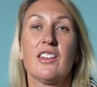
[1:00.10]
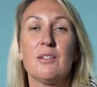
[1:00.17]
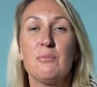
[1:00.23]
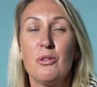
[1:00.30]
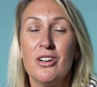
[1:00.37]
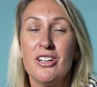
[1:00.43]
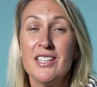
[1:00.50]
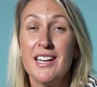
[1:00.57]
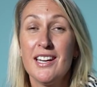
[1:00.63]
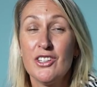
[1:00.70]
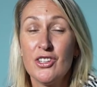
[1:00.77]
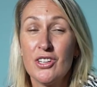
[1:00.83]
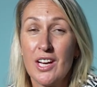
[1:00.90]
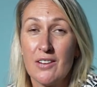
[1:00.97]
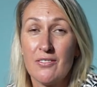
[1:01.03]
The monitor
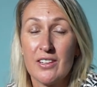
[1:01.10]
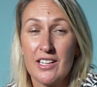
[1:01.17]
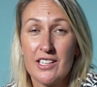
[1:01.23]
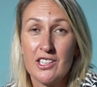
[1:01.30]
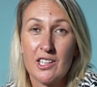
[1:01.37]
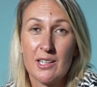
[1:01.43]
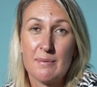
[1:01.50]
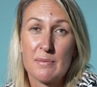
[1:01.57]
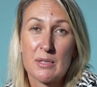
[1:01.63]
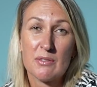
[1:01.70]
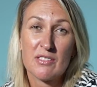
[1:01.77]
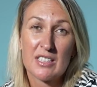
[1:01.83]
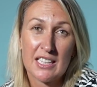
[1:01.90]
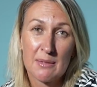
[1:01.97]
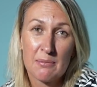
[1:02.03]
has you covered in terms
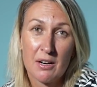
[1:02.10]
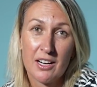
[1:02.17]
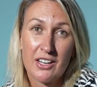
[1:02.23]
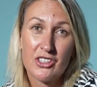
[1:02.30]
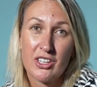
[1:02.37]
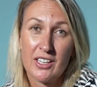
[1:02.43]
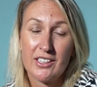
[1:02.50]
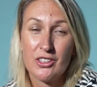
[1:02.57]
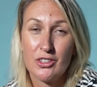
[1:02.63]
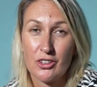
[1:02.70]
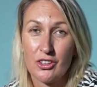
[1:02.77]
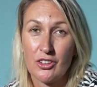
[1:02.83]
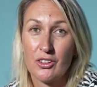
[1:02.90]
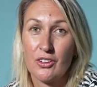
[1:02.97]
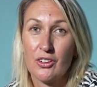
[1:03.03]
of sleep hygiene
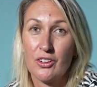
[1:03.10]
too,